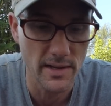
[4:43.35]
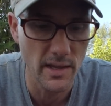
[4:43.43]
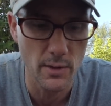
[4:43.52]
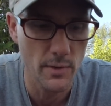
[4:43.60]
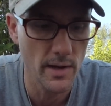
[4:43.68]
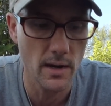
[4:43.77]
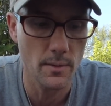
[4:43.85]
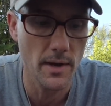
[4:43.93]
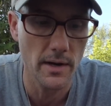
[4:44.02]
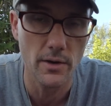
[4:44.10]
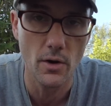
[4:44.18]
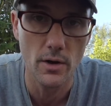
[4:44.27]
I think we got them
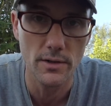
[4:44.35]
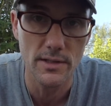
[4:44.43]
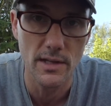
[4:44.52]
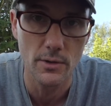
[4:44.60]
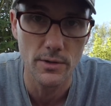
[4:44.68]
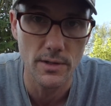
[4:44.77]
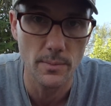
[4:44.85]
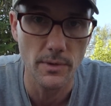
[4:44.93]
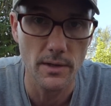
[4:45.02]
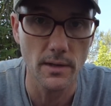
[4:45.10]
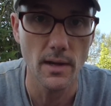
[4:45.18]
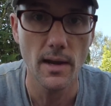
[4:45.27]
at a yard sale or
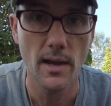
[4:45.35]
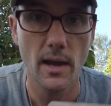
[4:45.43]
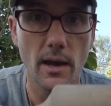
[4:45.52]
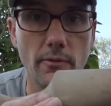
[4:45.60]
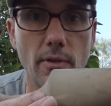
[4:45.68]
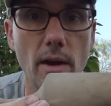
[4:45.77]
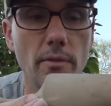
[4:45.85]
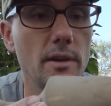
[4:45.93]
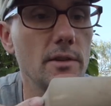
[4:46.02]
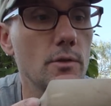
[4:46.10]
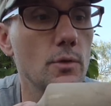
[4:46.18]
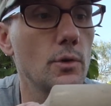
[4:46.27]
something, I found
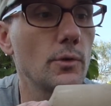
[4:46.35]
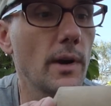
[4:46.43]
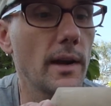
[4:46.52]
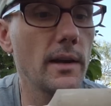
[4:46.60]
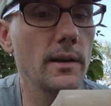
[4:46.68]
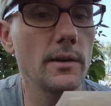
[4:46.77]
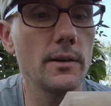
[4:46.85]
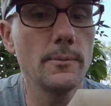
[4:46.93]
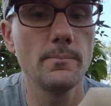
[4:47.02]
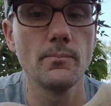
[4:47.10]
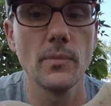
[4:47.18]
this tool right here.